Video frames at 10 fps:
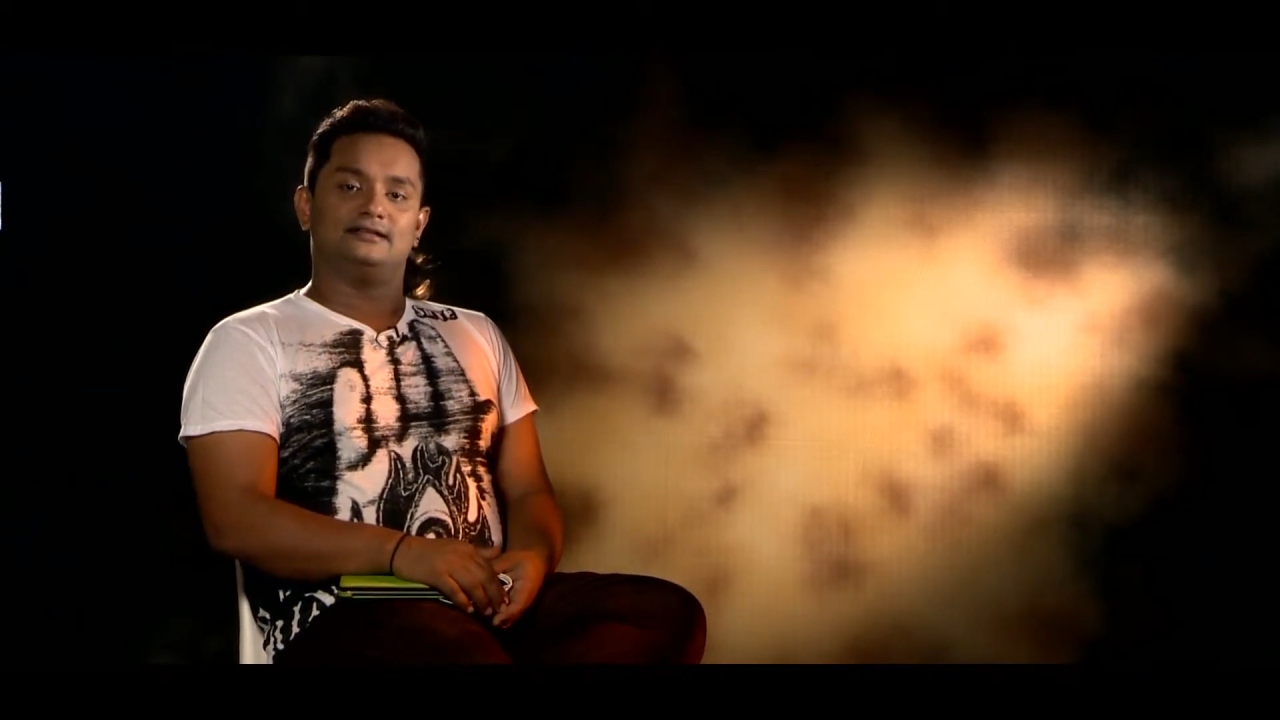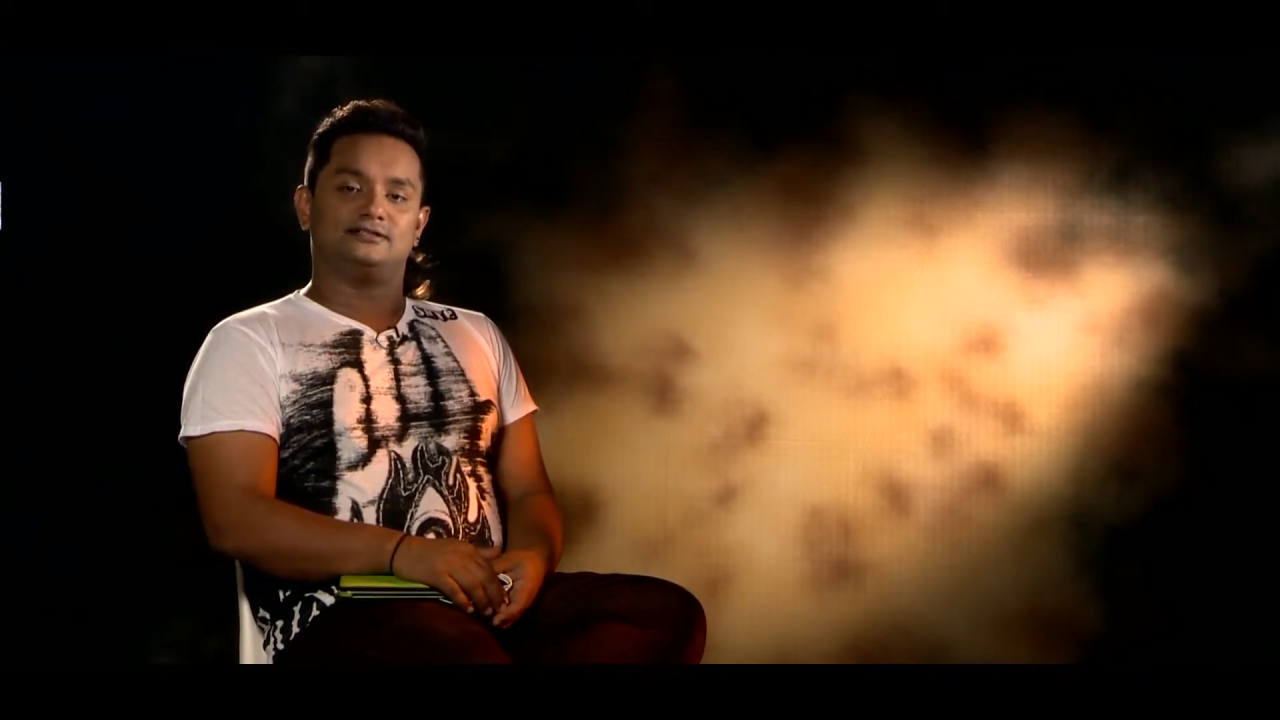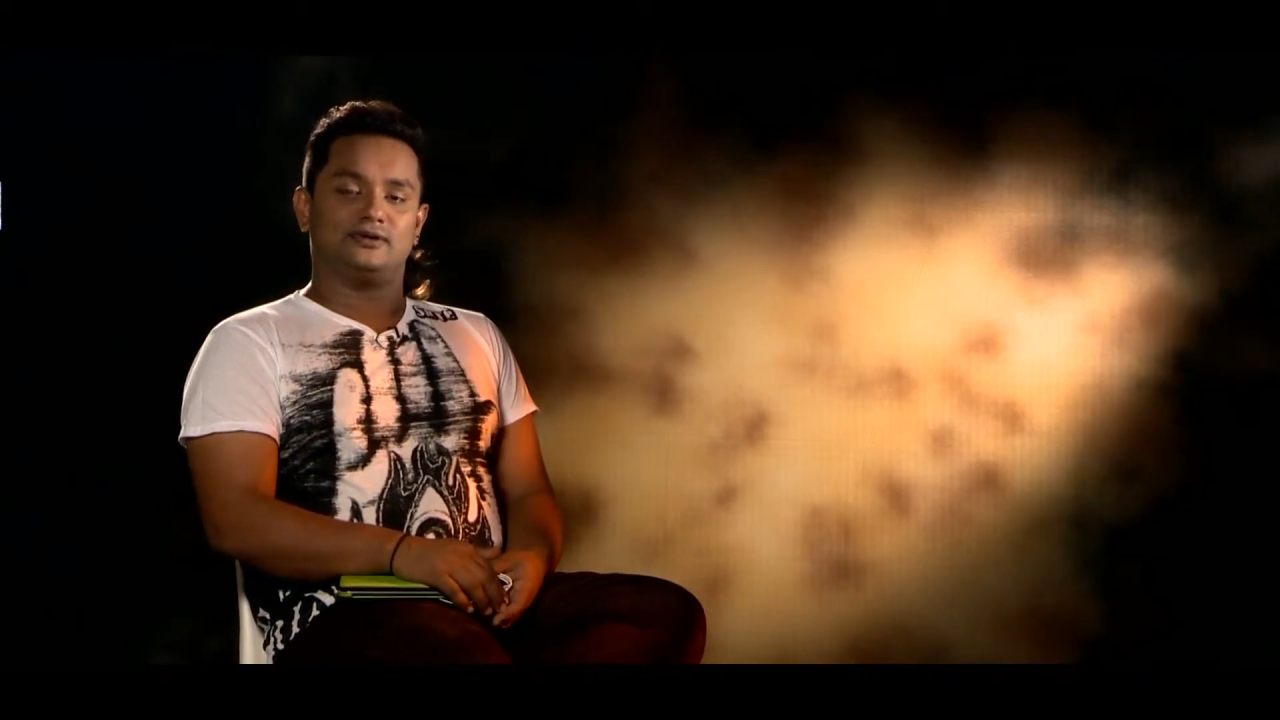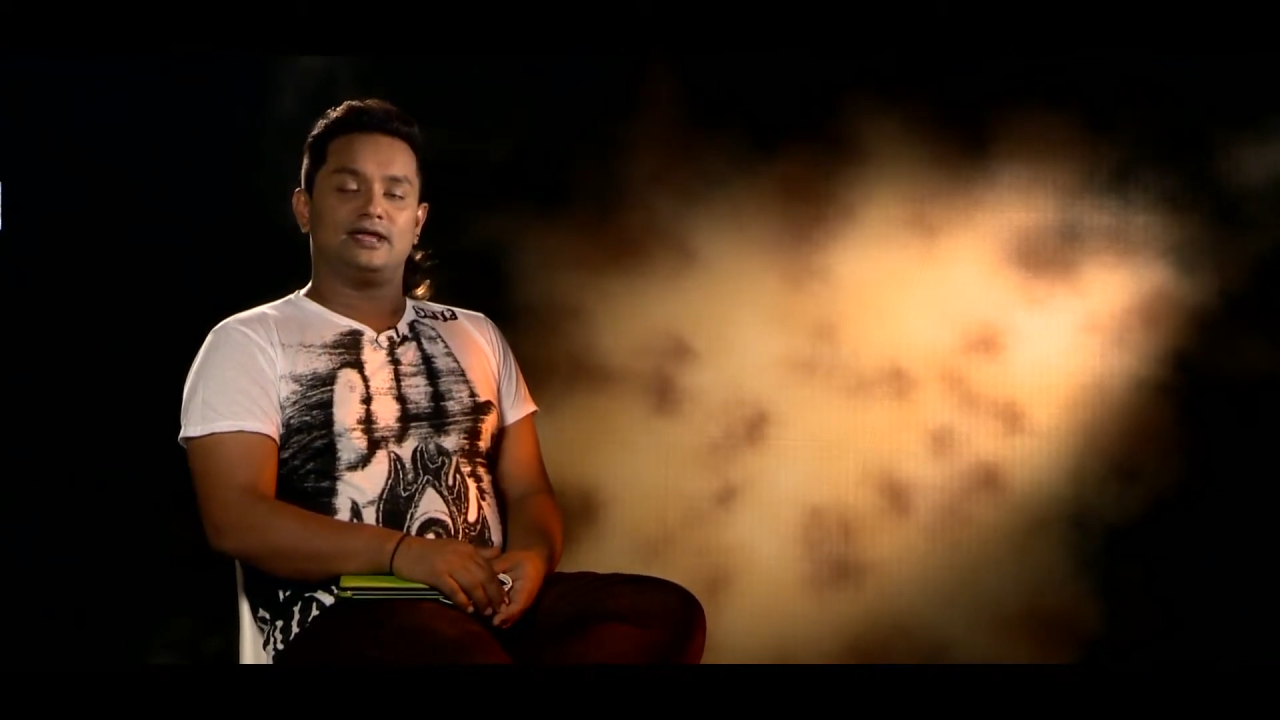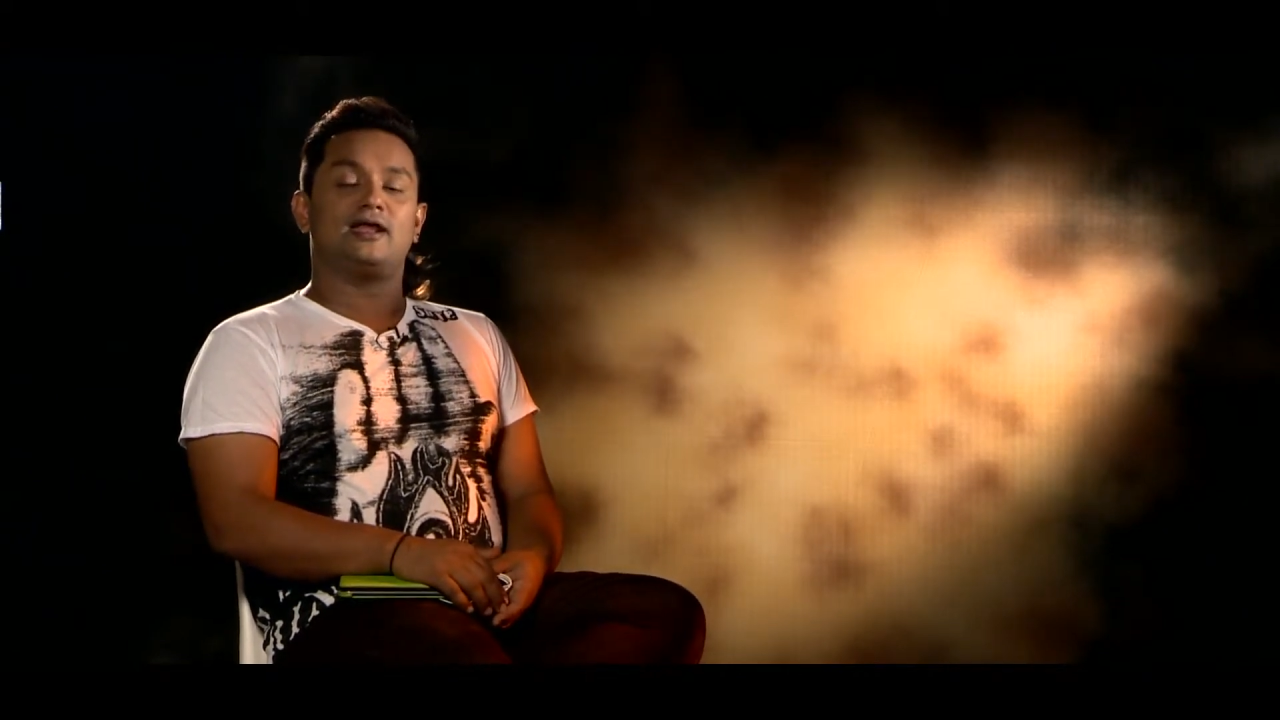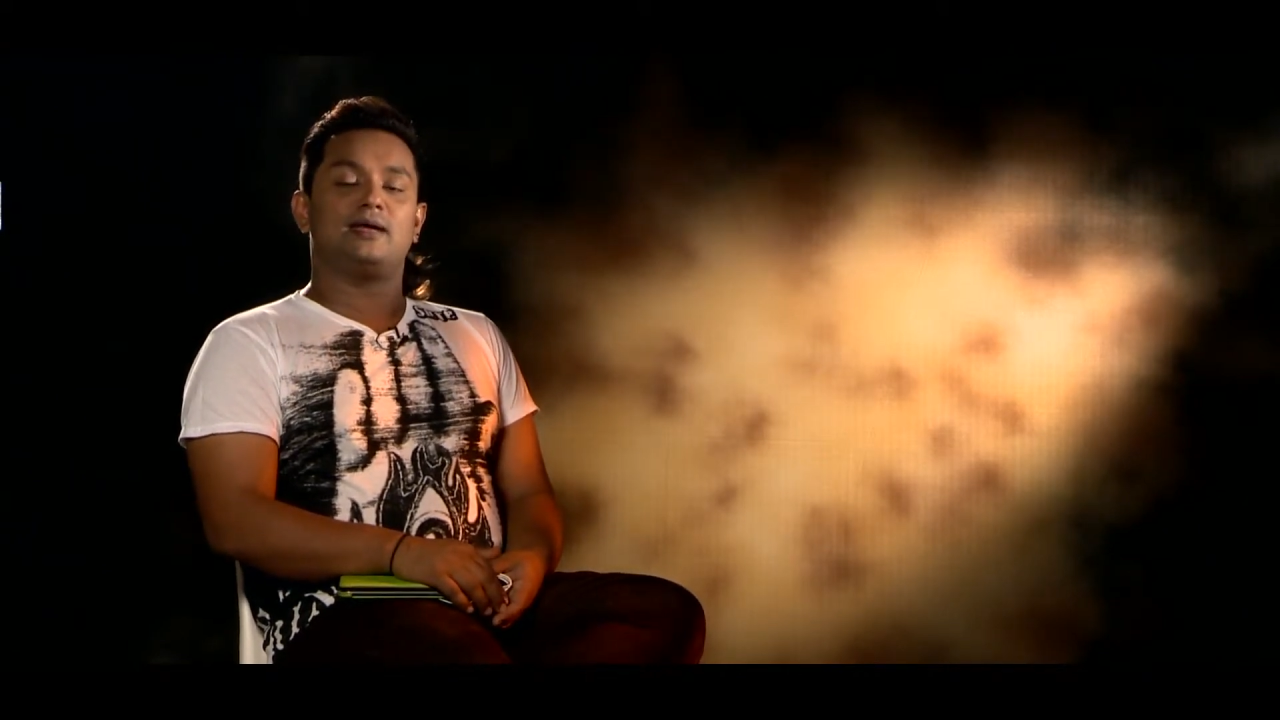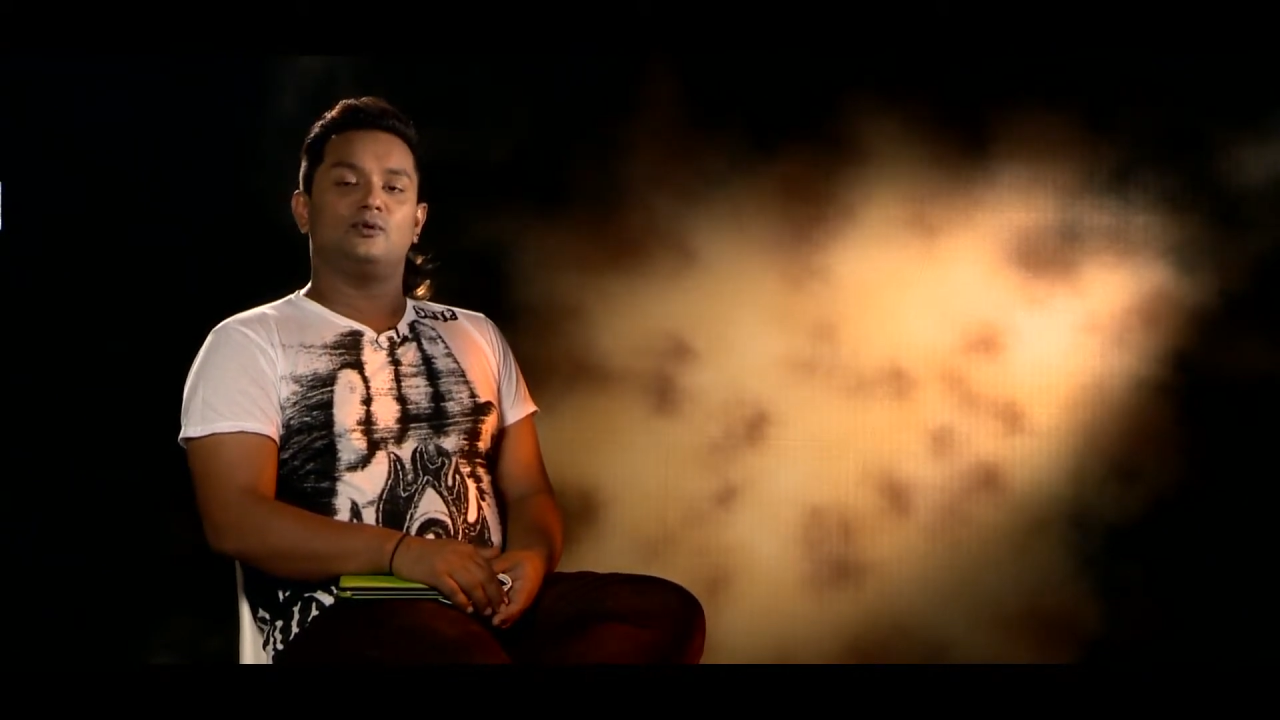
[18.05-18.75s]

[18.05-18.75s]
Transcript: So here I'm